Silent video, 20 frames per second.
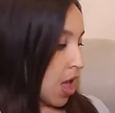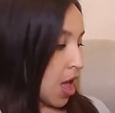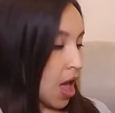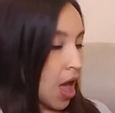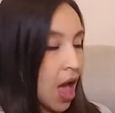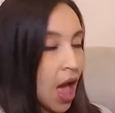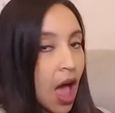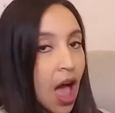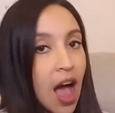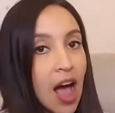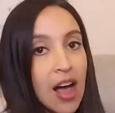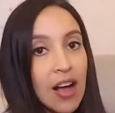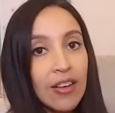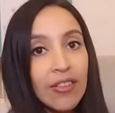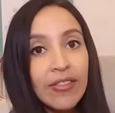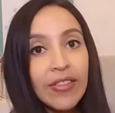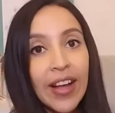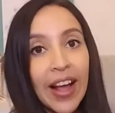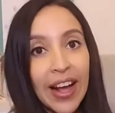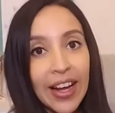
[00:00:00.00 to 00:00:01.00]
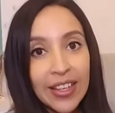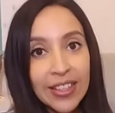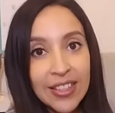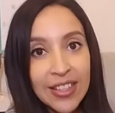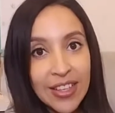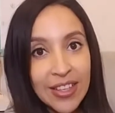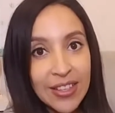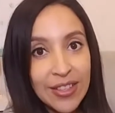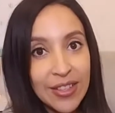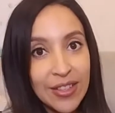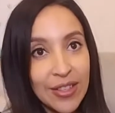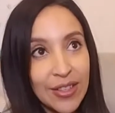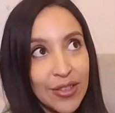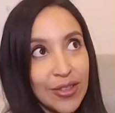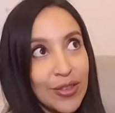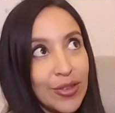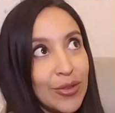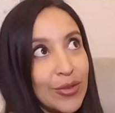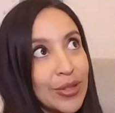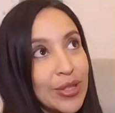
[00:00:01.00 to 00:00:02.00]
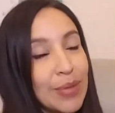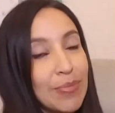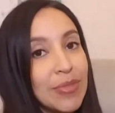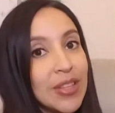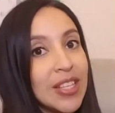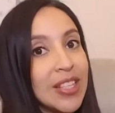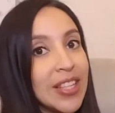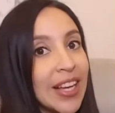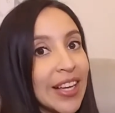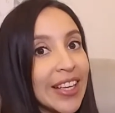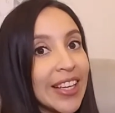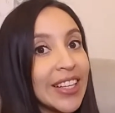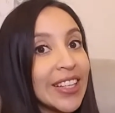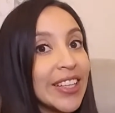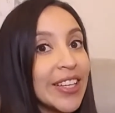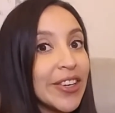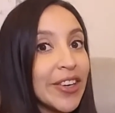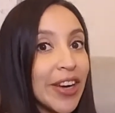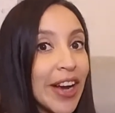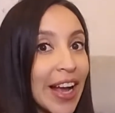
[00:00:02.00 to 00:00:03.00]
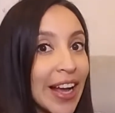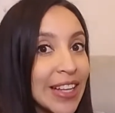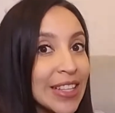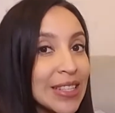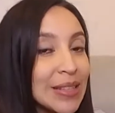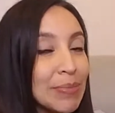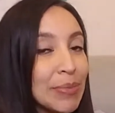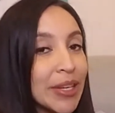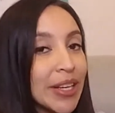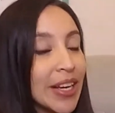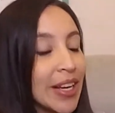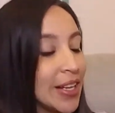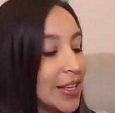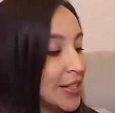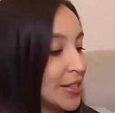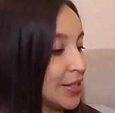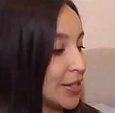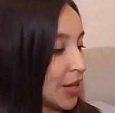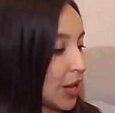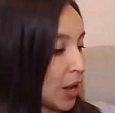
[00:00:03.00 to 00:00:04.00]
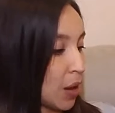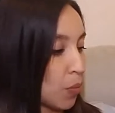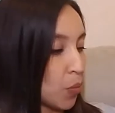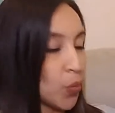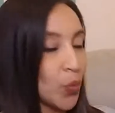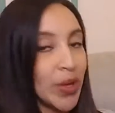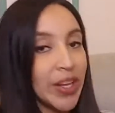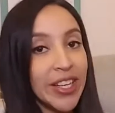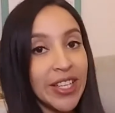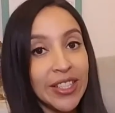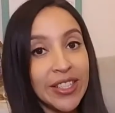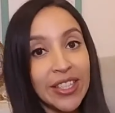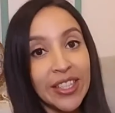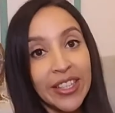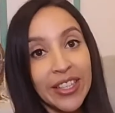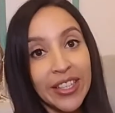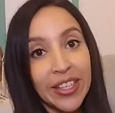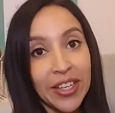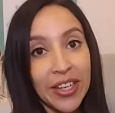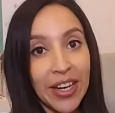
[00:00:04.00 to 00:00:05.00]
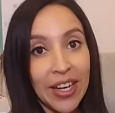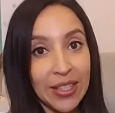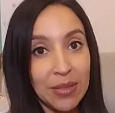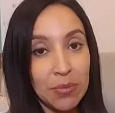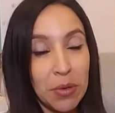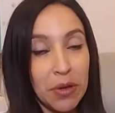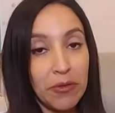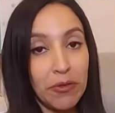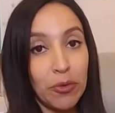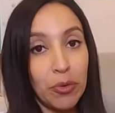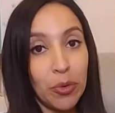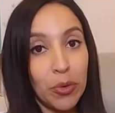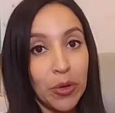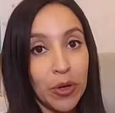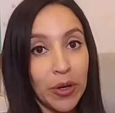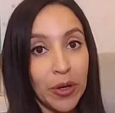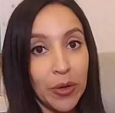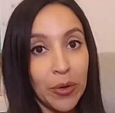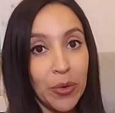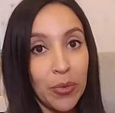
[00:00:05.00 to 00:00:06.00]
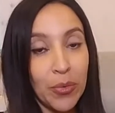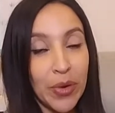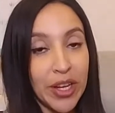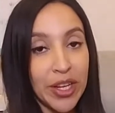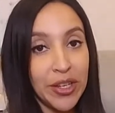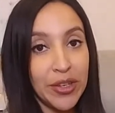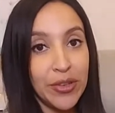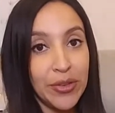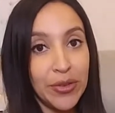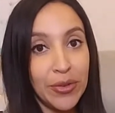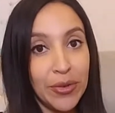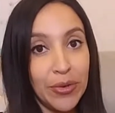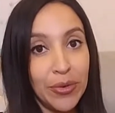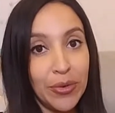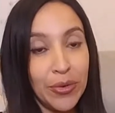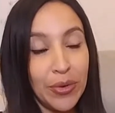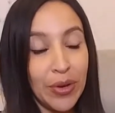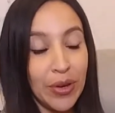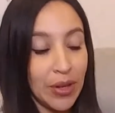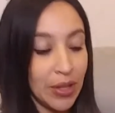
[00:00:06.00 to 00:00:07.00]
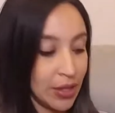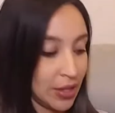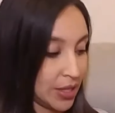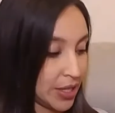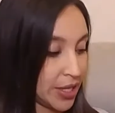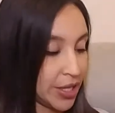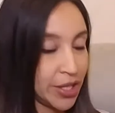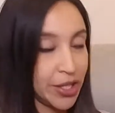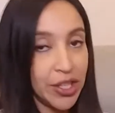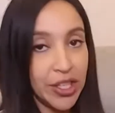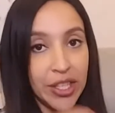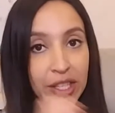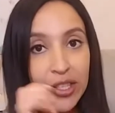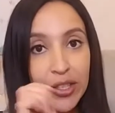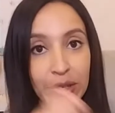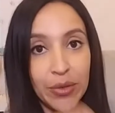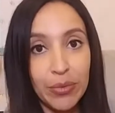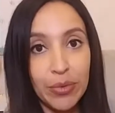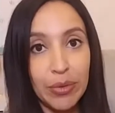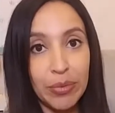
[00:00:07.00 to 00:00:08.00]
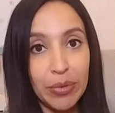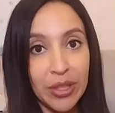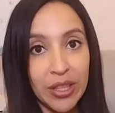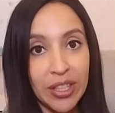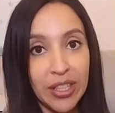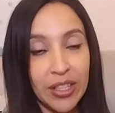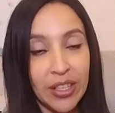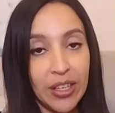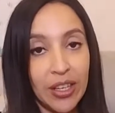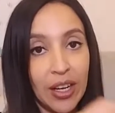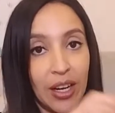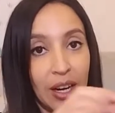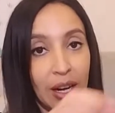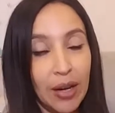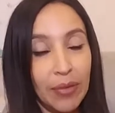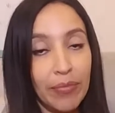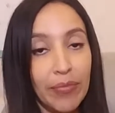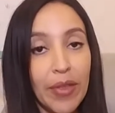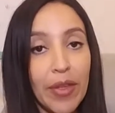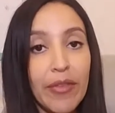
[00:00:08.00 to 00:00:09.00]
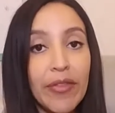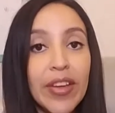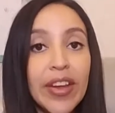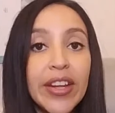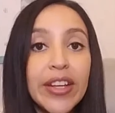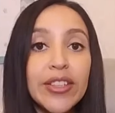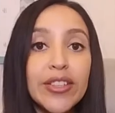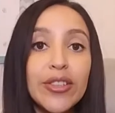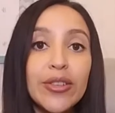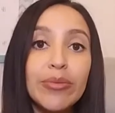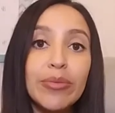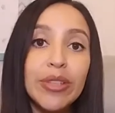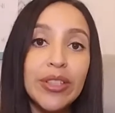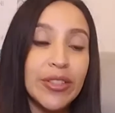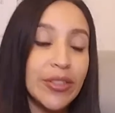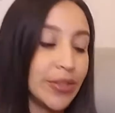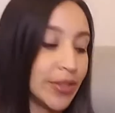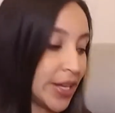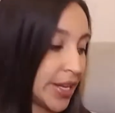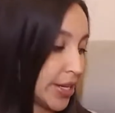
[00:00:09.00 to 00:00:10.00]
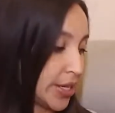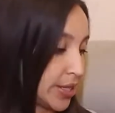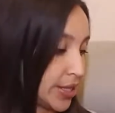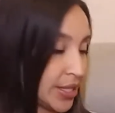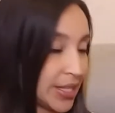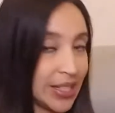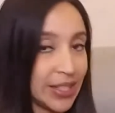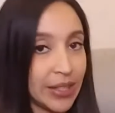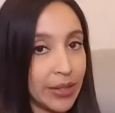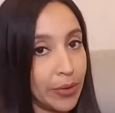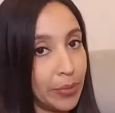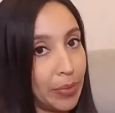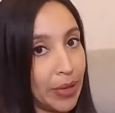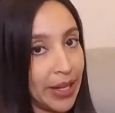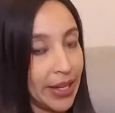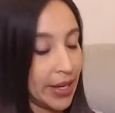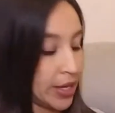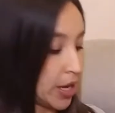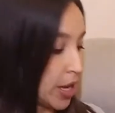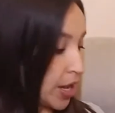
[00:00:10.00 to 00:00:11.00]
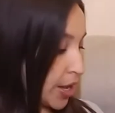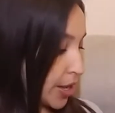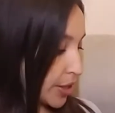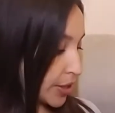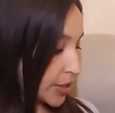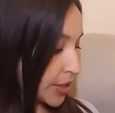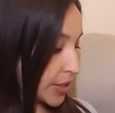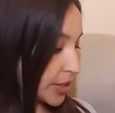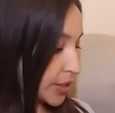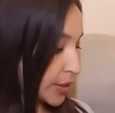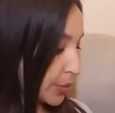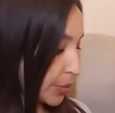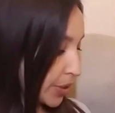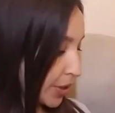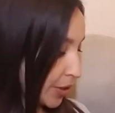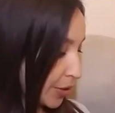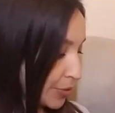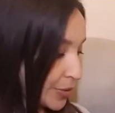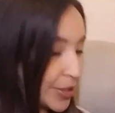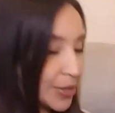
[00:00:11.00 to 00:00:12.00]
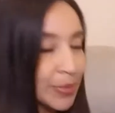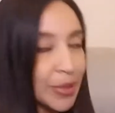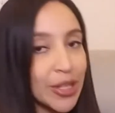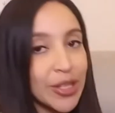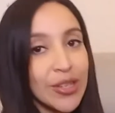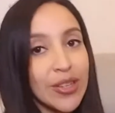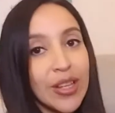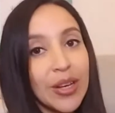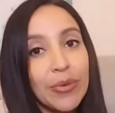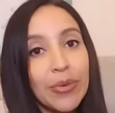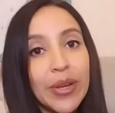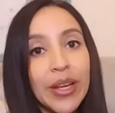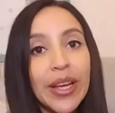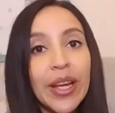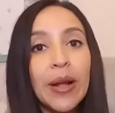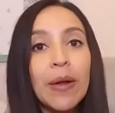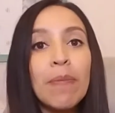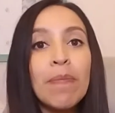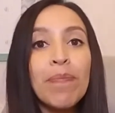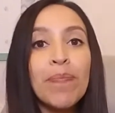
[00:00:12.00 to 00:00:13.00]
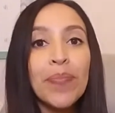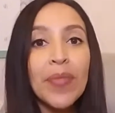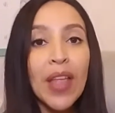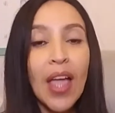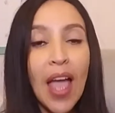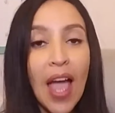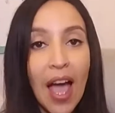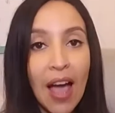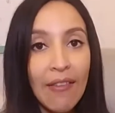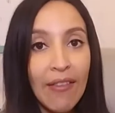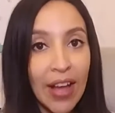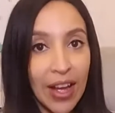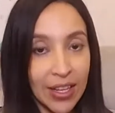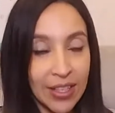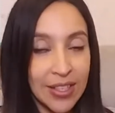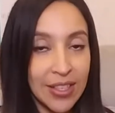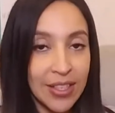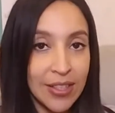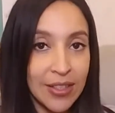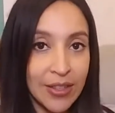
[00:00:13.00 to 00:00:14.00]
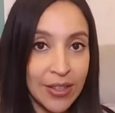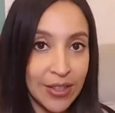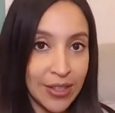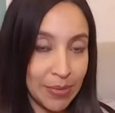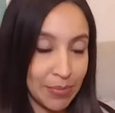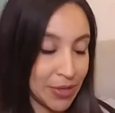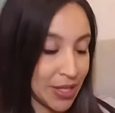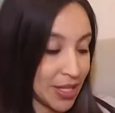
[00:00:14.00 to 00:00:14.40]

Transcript: have access to something that can clean our hands, because we need to clean our hands before we do the Gtube. We put the feeding tube into Kaidynce's little button. So I just want to always make sure that we have access to something